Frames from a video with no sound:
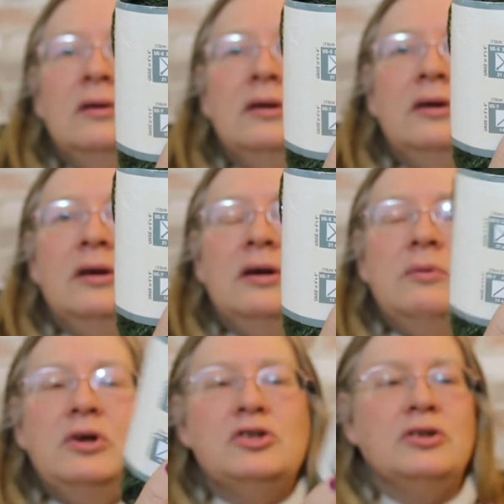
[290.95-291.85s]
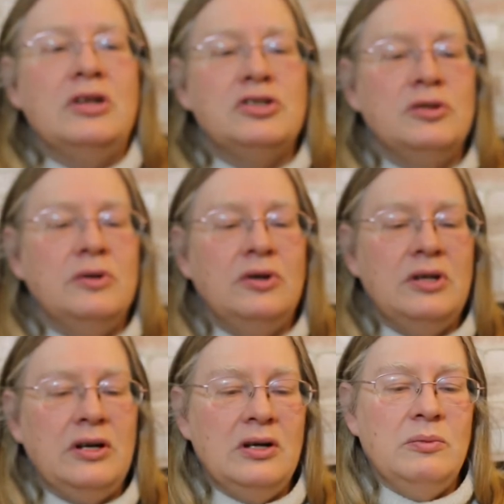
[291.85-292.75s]
Yeah, I'm not sure that's showing on
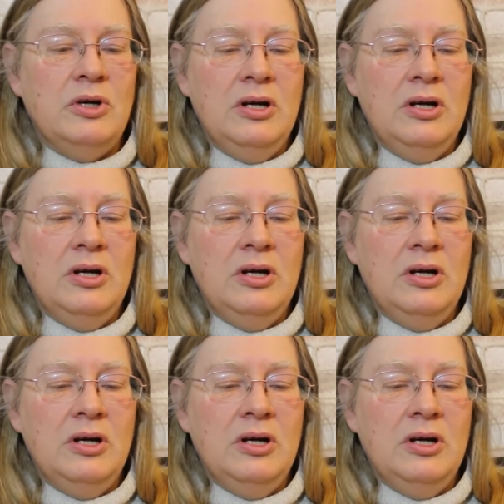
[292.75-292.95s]
that camera.